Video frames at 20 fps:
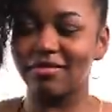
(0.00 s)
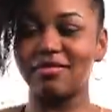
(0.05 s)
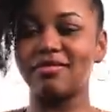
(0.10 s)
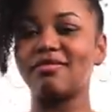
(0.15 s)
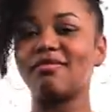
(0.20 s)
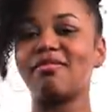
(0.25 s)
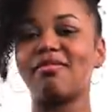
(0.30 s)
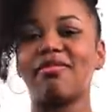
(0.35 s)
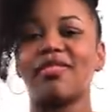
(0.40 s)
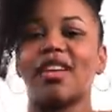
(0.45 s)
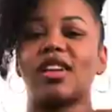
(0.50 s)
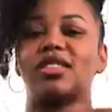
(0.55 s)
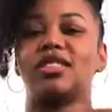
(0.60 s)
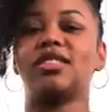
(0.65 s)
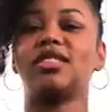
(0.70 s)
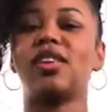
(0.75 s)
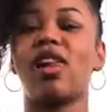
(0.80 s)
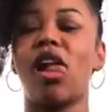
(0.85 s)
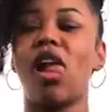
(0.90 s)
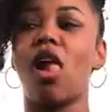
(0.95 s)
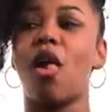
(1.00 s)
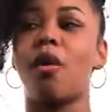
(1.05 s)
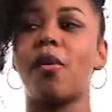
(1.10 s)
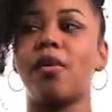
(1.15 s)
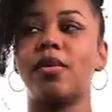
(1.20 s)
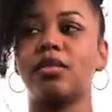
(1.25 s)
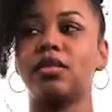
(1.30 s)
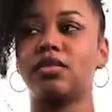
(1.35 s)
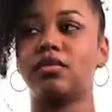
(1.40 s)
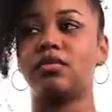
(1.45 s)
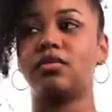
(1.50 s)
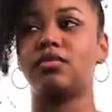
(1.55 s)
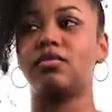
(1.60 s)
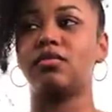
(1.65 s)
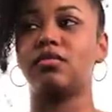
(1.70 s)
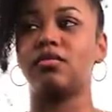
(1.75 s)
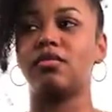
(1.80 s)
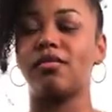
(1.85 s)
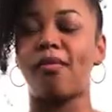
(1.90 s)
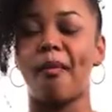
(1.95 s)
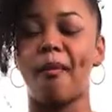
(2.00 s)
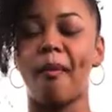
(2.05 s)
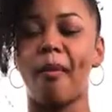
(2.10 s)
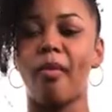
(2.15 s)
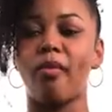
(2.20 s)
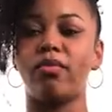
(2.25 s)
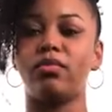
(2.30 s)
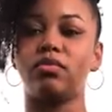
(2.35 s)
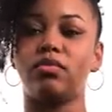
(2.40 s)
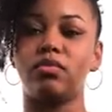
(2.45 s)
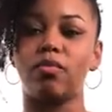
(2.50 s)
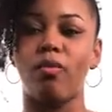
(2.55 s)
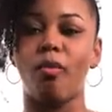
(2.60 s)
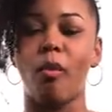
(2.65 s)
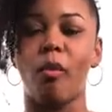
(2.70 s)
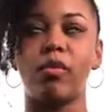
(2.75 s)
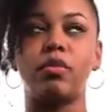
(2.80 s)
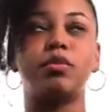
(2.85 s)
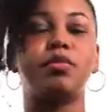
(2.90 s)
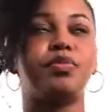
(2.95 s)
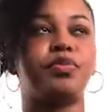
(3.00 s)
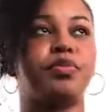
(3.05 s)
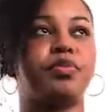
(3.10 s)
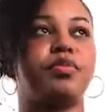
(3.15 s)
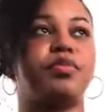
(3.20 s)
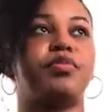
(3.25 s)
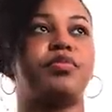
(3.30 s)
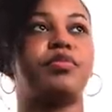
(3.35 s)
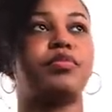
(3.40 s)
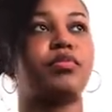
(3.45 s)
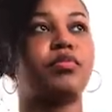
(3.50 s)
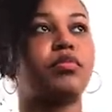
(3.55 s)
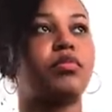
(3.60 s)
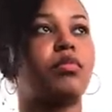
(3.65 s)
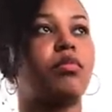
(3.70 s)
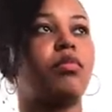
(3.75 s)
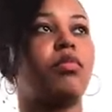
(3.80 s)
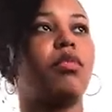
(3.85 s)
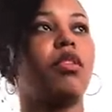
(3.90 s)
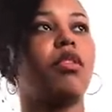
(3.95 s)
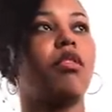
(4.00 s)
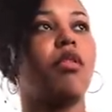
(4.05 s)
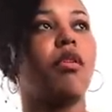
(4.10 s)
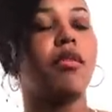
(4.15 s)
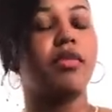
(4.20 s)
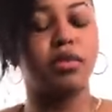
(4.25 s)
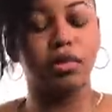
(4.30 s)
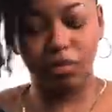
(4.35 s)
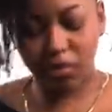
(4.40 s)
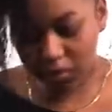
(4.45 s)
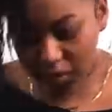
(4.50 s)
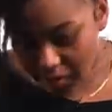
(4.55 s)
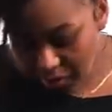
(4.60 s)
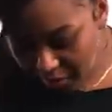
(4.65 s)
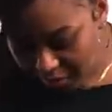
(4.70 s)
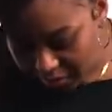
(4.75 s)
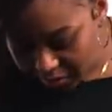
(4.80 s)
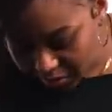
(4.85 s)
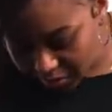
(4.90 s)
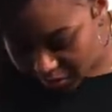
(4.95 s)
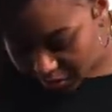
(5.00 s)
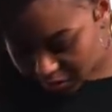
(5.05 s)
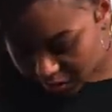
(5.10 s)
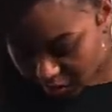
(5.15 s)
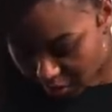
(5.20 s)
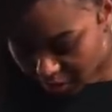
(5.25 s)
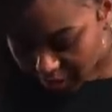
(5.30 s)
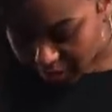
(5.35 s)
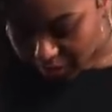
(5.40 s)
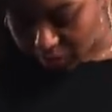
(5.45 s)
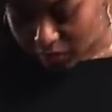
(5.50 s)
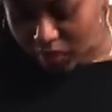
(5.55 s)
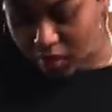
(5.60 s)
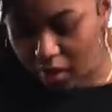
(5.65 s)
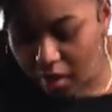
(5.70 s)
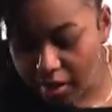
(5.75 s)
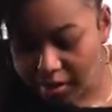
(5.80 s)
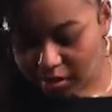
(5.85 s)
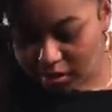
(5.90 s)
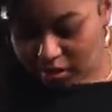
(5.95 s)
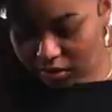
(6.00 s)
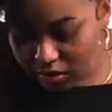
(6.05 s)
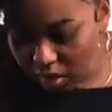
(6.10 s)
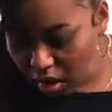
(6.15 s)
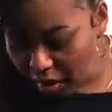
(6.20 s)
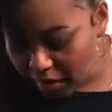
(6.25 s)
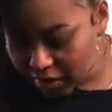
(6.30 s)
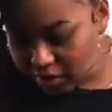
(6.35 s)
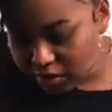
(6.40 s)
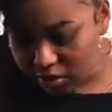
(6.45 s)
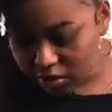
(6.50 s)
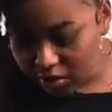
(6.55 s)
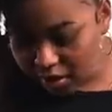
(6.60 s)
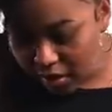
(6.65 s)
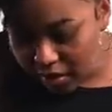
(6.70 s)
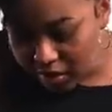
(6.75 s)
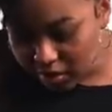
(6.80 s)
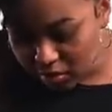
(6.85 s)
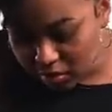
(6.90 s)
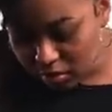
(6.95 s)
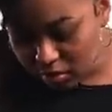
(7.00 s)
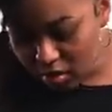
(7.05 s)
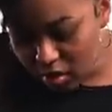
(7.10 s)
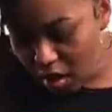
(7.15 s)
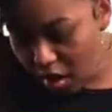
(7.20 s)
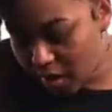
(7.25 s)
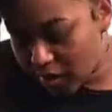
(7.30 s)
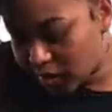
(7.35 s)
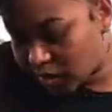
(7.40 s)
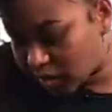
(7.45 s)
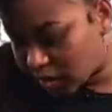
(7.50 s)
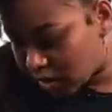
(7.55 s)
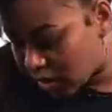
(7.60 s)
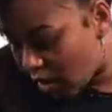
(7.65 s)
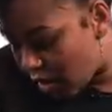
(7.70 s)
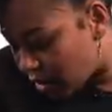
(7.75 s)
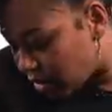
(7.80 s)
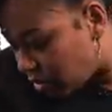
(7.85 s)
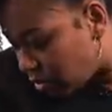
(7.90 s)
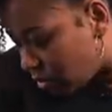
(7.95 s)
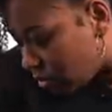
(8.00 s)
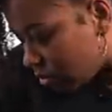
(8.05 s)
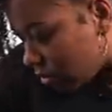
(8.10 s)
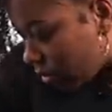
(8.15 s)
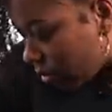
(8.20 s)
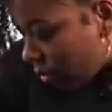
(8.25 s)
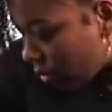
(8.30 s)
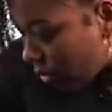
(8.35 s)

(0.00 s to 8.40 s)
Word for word: Black girl, tell me how you really feel. I wanna keep it real with you. I wanna live better, eat better. I want to love better,